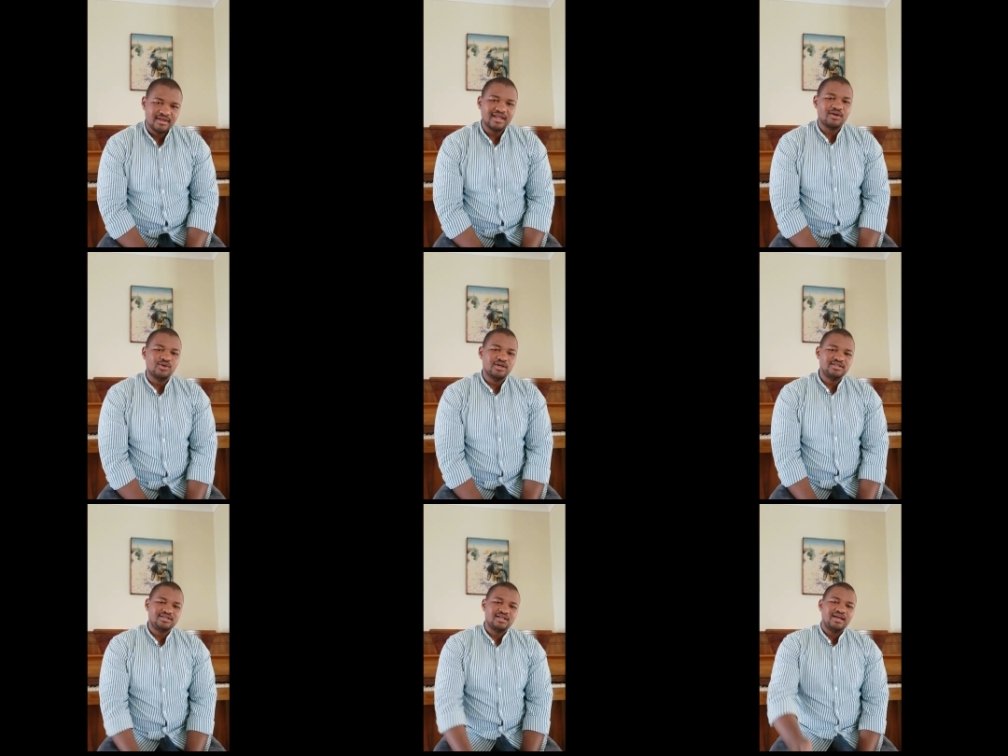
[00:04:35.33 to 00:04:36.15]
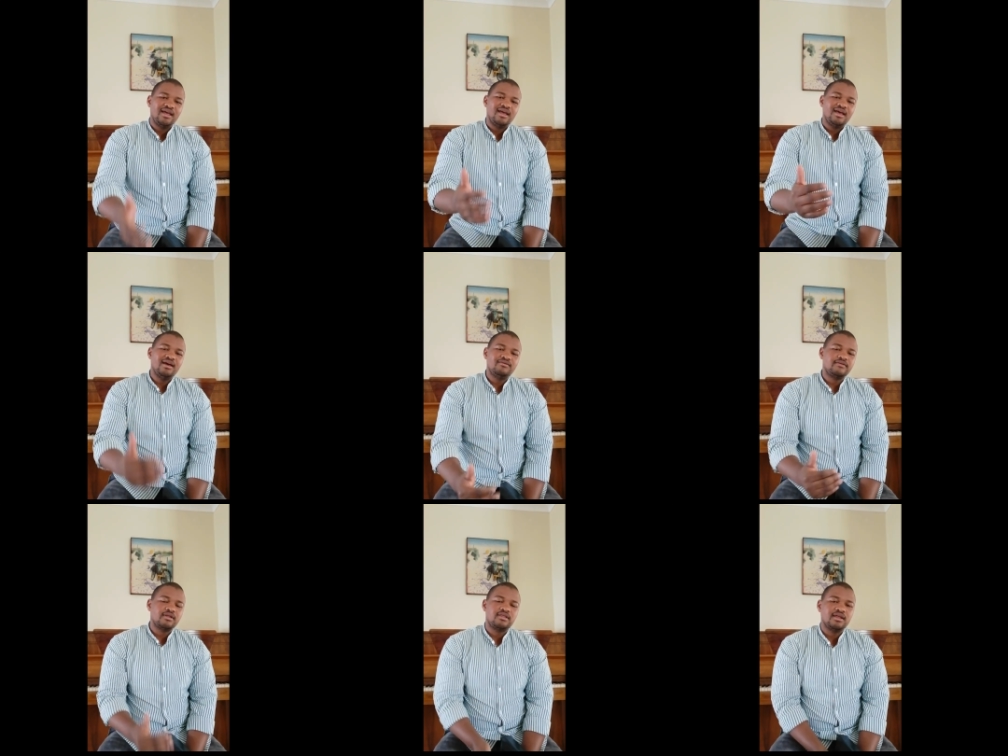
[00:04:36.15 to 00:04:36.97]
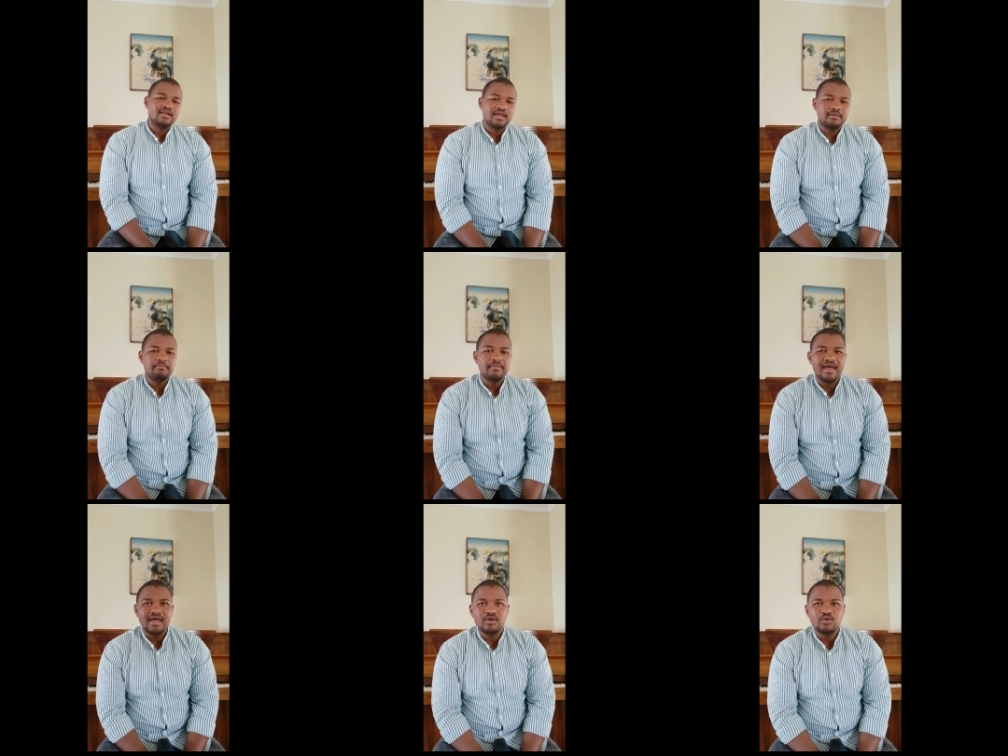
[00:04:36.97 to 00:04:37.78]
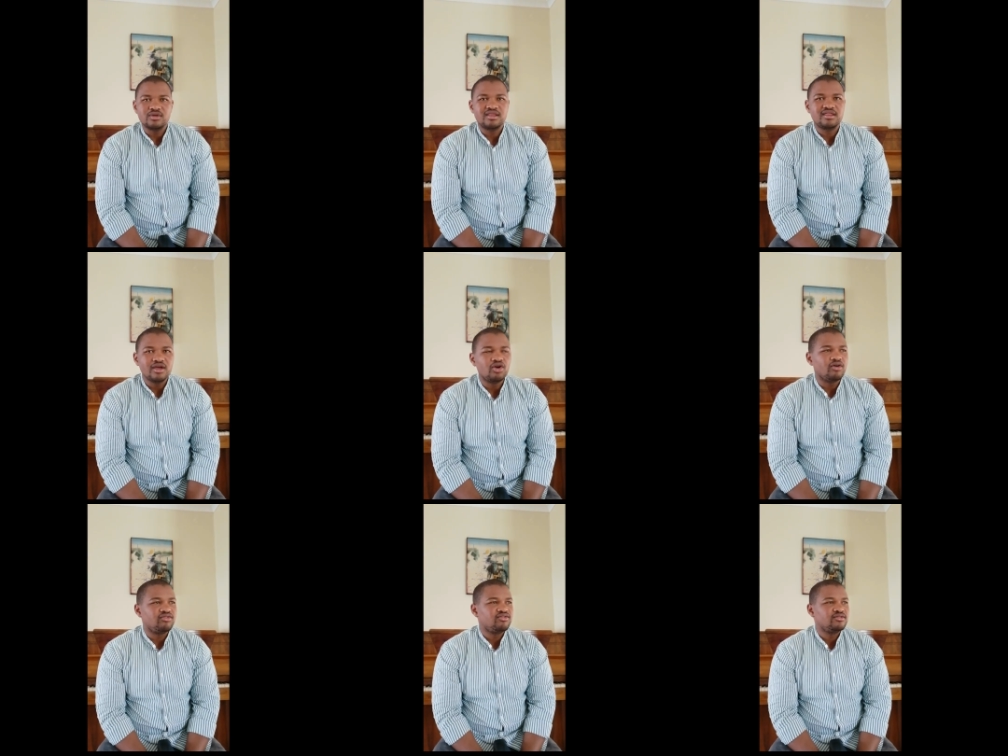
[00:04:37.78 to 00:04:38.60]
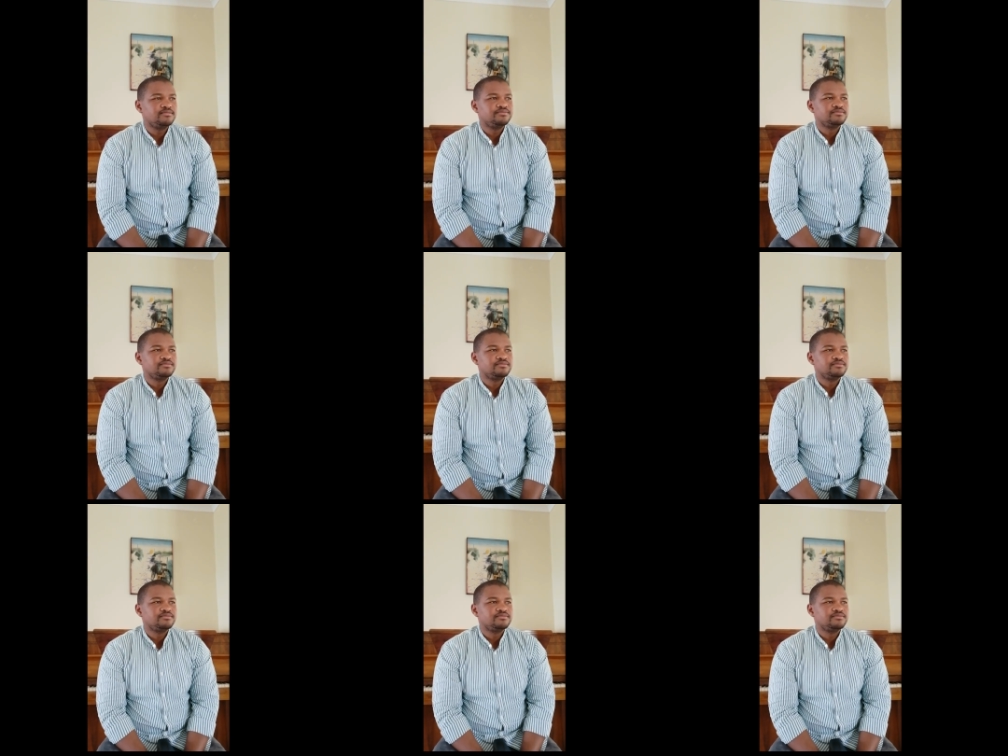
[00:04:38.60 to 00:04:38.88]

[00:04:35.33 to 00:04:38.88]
In other words, everything that man would think of,